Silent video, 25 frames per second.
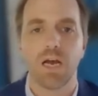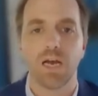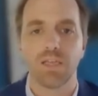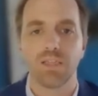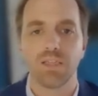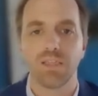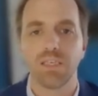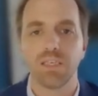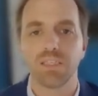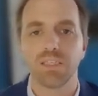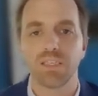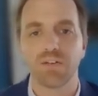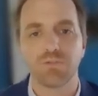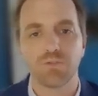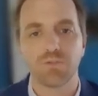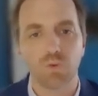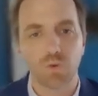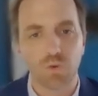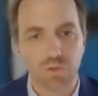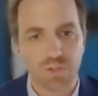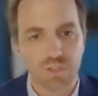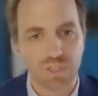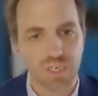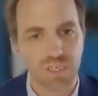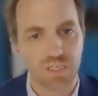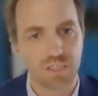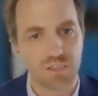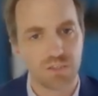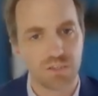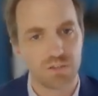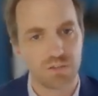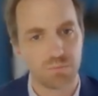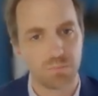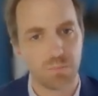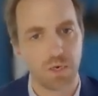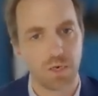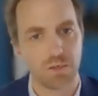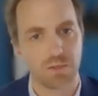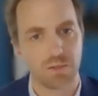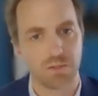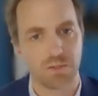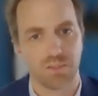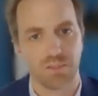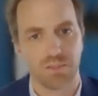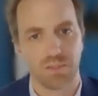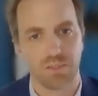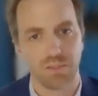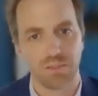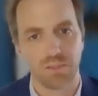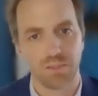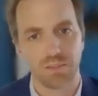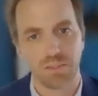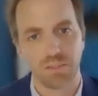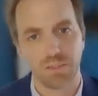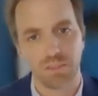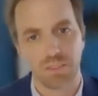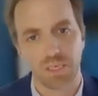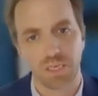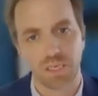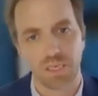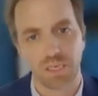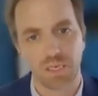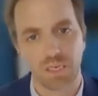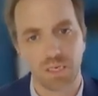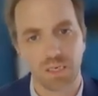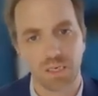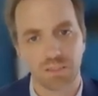These have not changed much since the